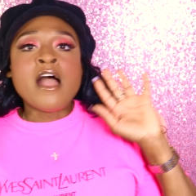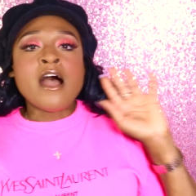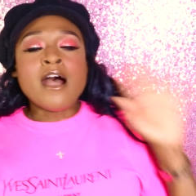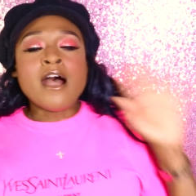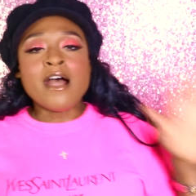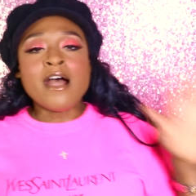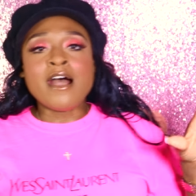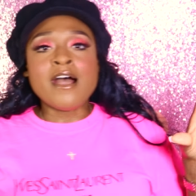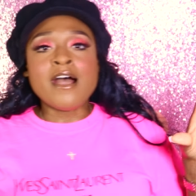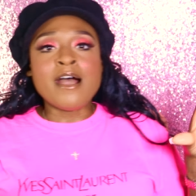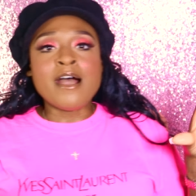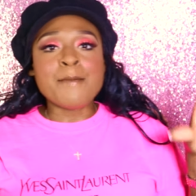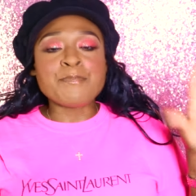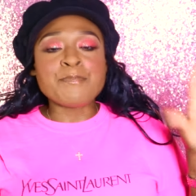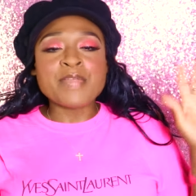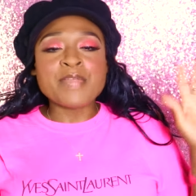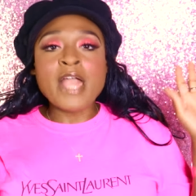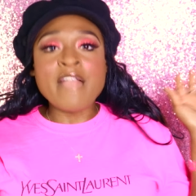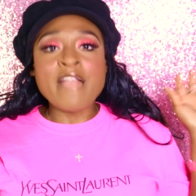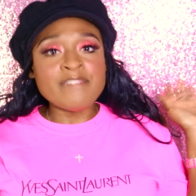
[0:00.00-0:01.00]

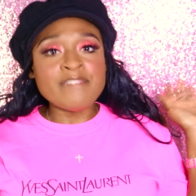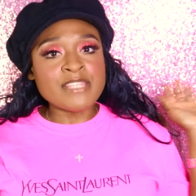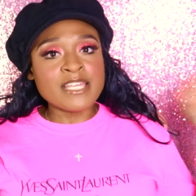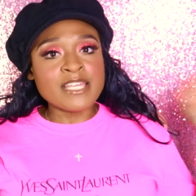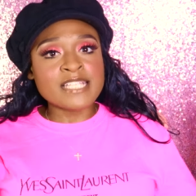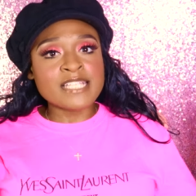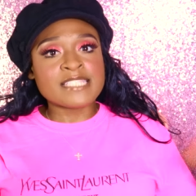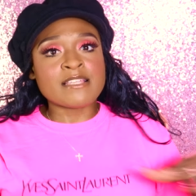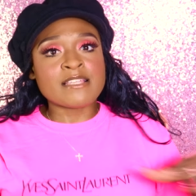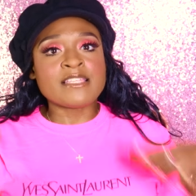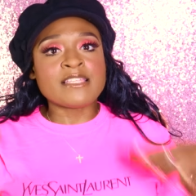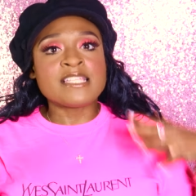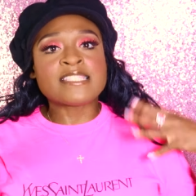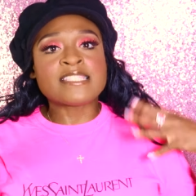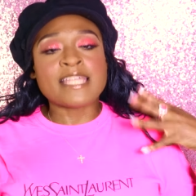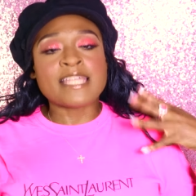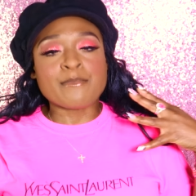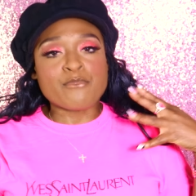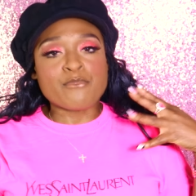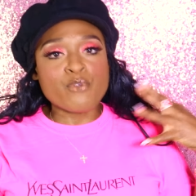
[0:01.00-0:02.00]
um everything is still in the
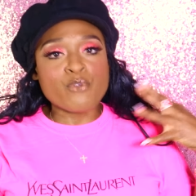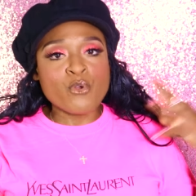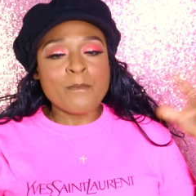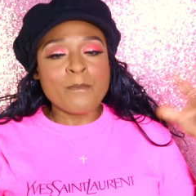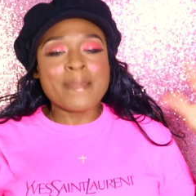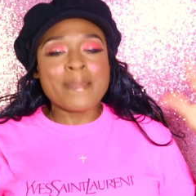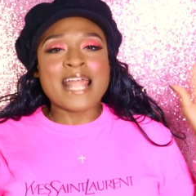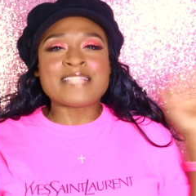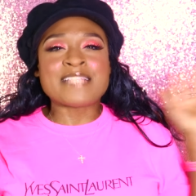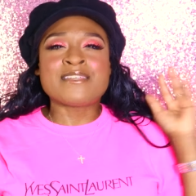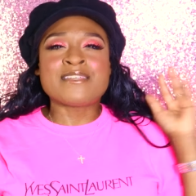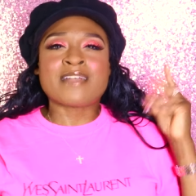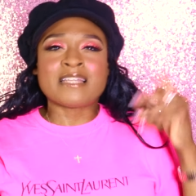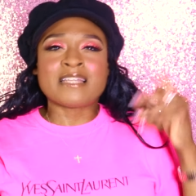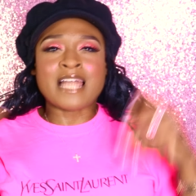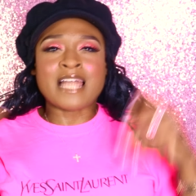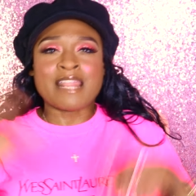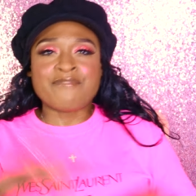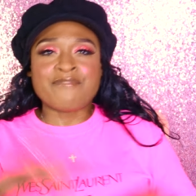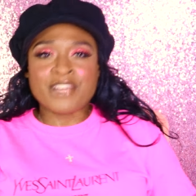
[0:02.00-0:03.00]
same room but i took a
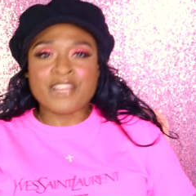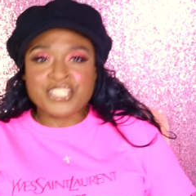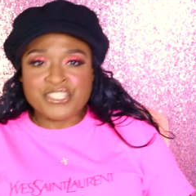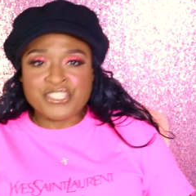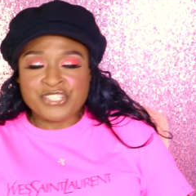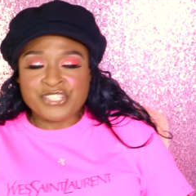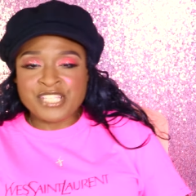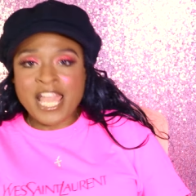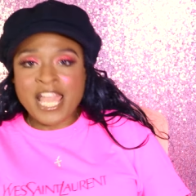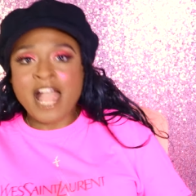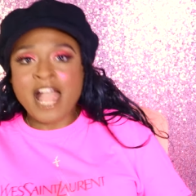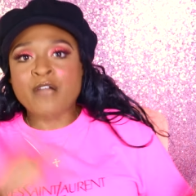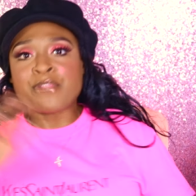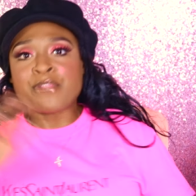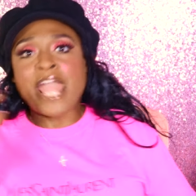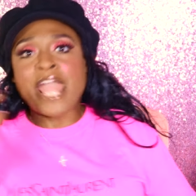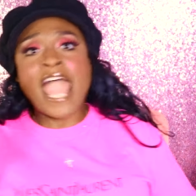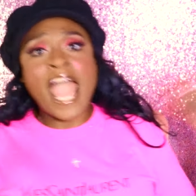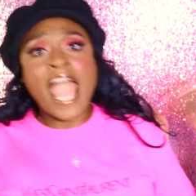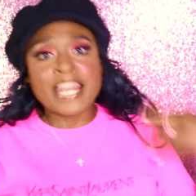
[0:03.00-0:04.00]
lot of fixtures
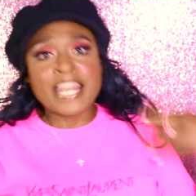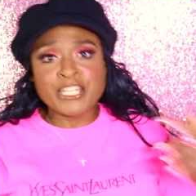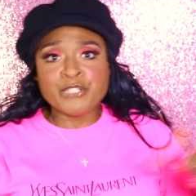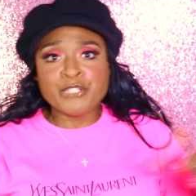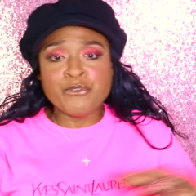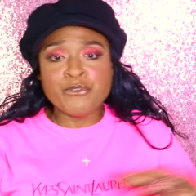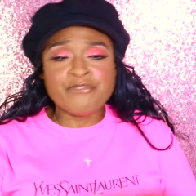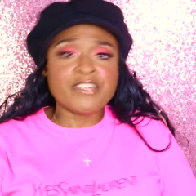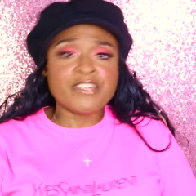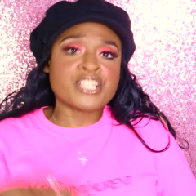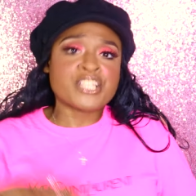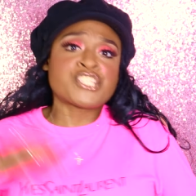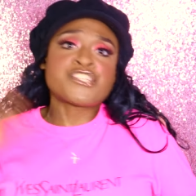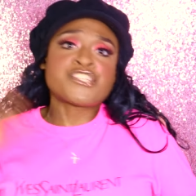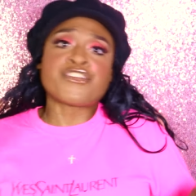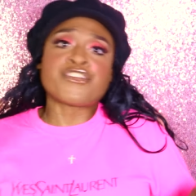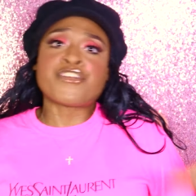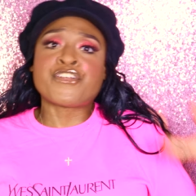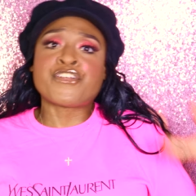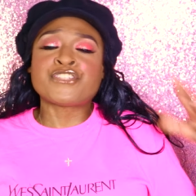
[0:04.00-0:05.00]
down added new
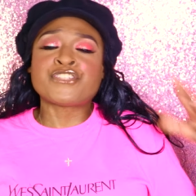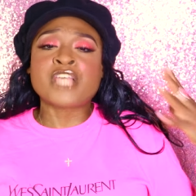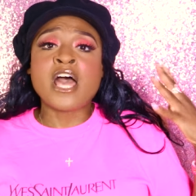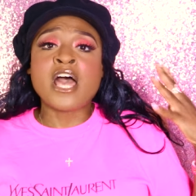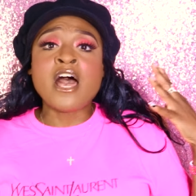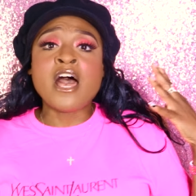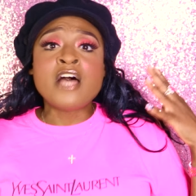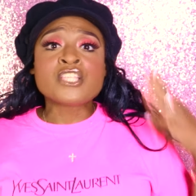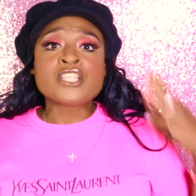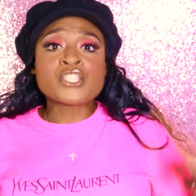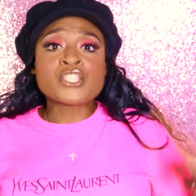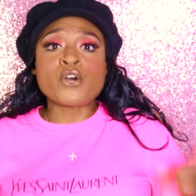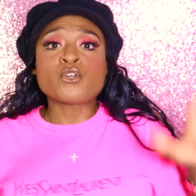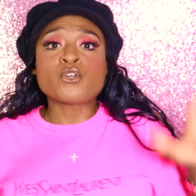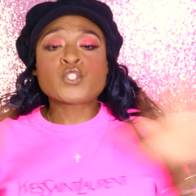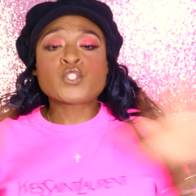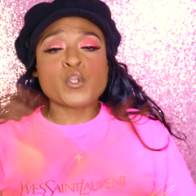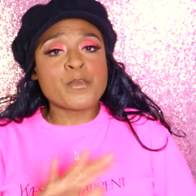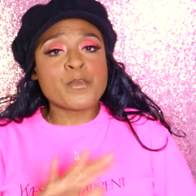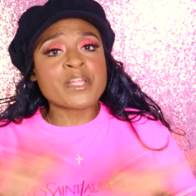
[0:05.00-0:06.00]
fixtures
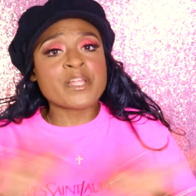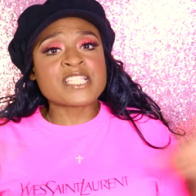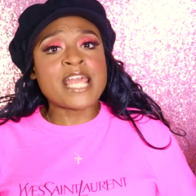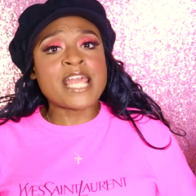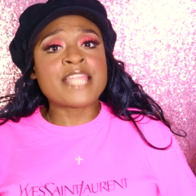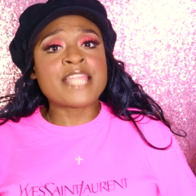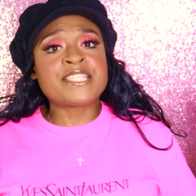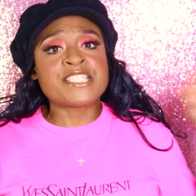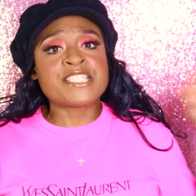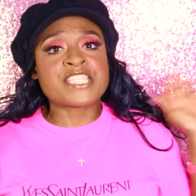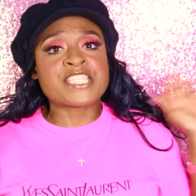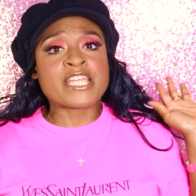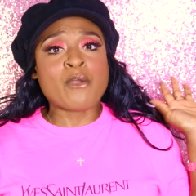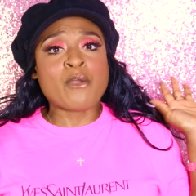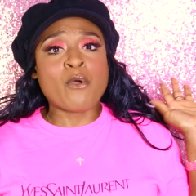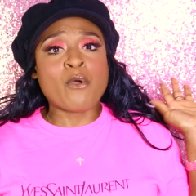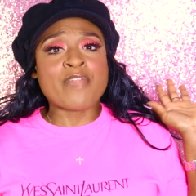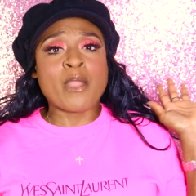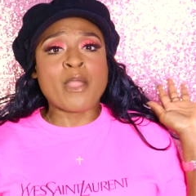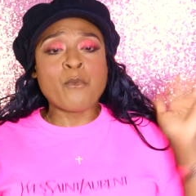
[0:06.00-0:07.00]
so super excited to share
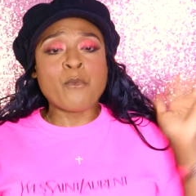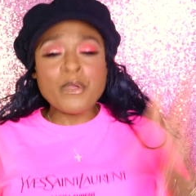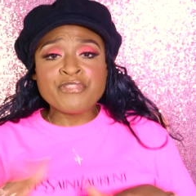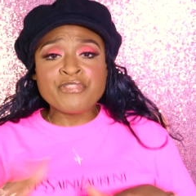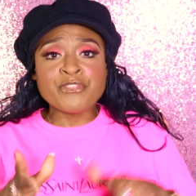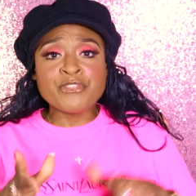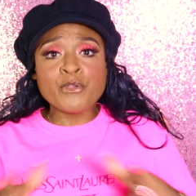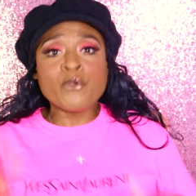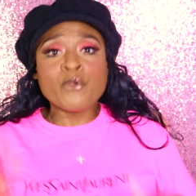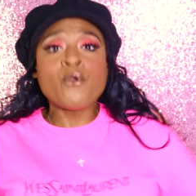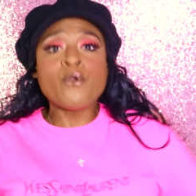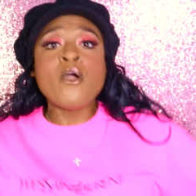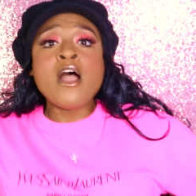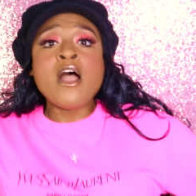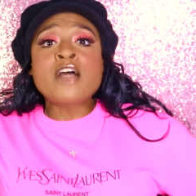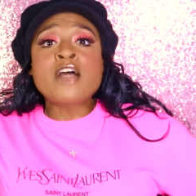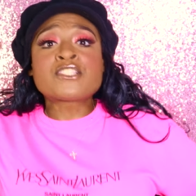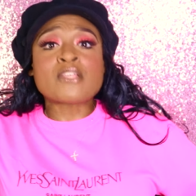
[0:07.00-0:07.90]
all that with you.